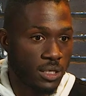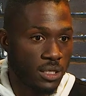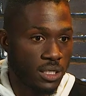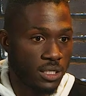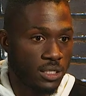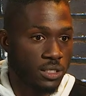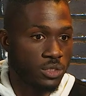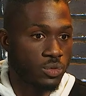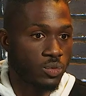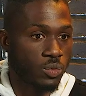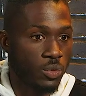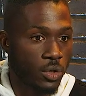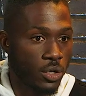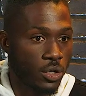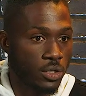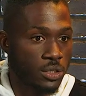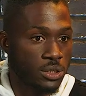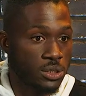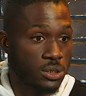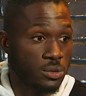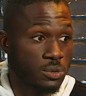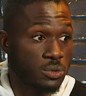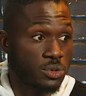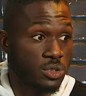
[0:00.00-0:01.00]
in this world,
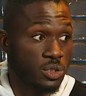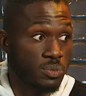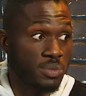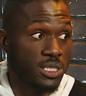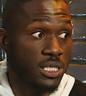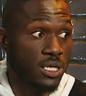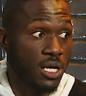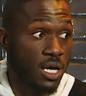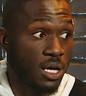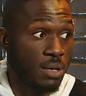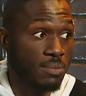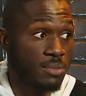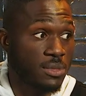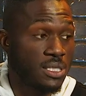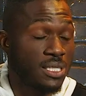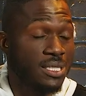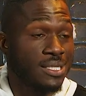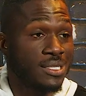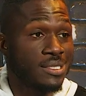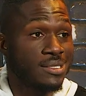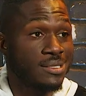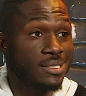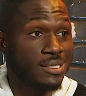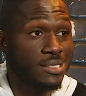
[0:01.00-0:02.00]
to become
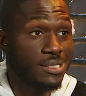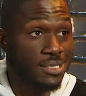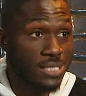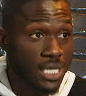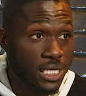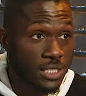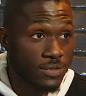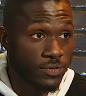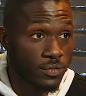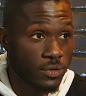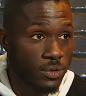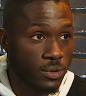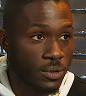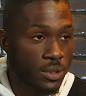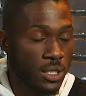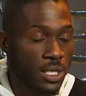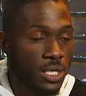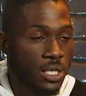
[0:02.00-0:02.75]
successful,